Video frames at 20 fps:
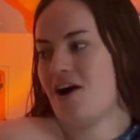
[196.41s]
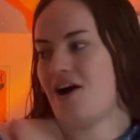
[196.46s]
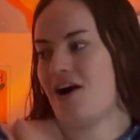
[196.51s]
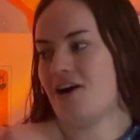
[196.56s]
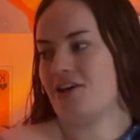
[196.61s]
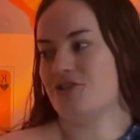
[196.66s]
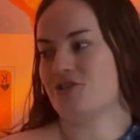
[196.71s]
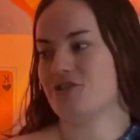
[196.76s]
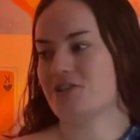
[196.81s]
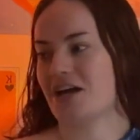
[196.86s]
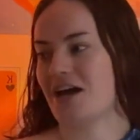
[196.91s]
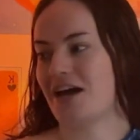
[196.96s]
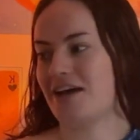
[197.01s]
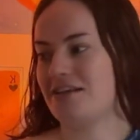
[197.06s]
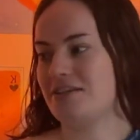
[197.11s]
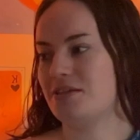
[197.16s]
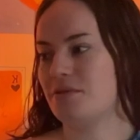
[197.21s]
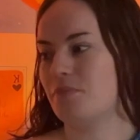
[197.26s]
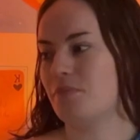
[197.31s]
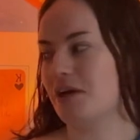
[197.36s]
I just
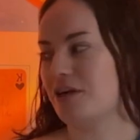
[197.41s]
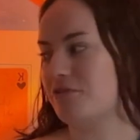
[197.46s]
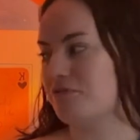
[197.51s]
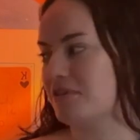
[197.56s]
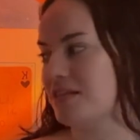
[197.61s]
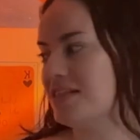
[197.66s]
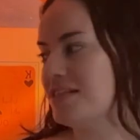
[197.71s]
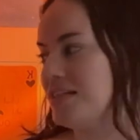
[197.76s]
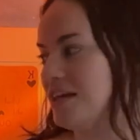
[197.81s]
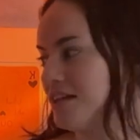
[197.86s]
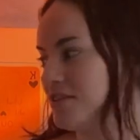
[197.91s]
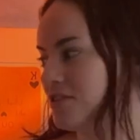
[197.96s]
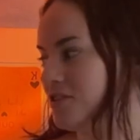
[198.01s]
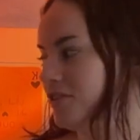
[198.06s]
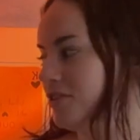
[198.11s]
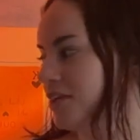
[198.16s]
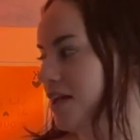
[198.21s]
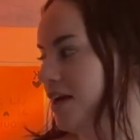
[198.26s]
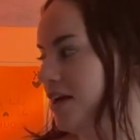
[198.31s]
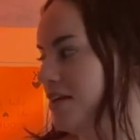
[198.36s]
had my reset
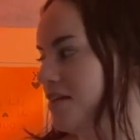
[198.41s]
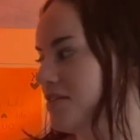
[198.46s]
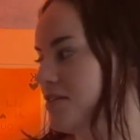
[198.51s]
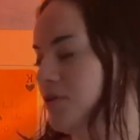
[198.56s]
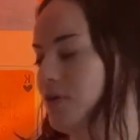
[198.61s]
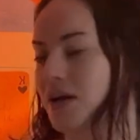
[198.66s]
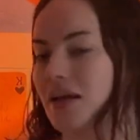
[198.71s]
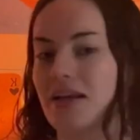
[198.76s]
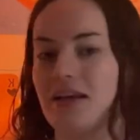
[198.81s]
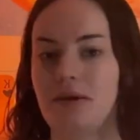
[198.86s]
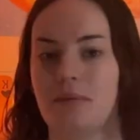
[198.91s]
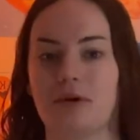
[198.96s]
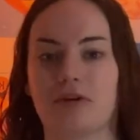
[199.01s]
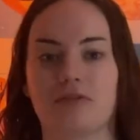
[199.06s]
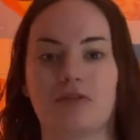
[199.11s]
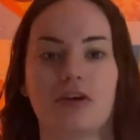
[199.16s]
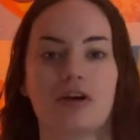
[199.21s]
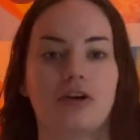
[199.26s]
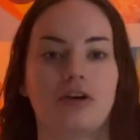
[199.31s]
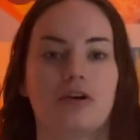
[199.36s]
Sunday, so I cleaned my
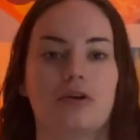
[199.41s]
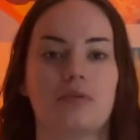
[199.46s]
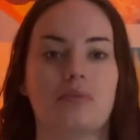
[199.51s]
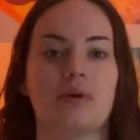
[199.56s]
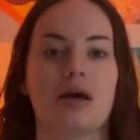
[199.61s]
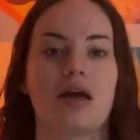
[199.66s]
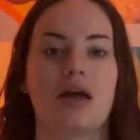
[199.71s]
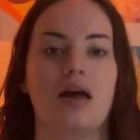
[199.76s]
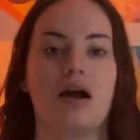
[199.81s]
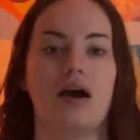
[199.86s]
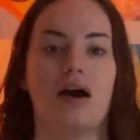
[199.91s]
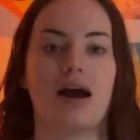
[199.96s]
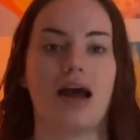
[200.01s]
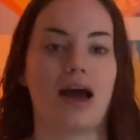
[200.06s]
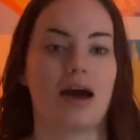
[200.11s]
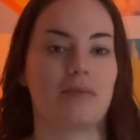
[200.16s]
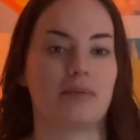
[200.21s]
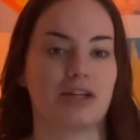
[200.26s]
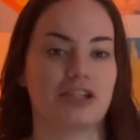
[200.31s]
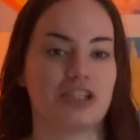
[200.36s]
room, I
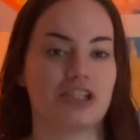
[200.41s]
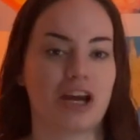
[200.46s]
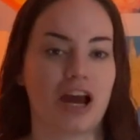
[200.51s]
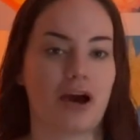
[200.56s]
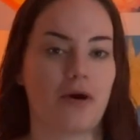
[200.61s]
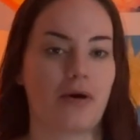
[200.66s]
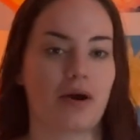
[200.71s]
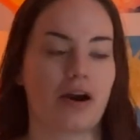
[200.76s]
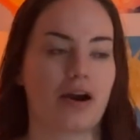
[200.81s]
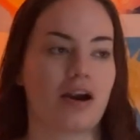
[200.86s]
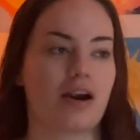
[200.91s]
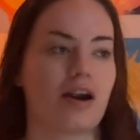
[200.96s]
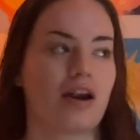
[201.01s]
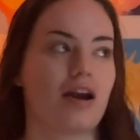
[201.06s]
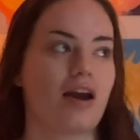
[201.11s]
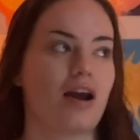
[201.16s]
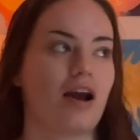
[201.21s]
had my shower,